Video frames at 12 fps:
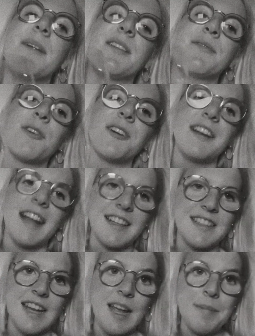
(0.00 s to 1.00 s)
it for the
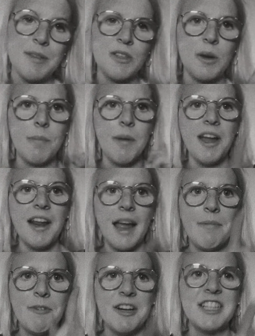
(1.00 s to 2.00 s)
next episode, but
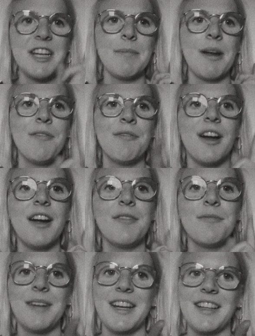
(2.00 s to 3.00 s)
I'm reaching my
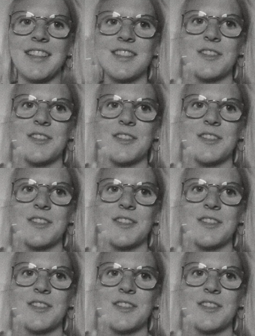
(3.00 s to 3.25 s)
five minutes,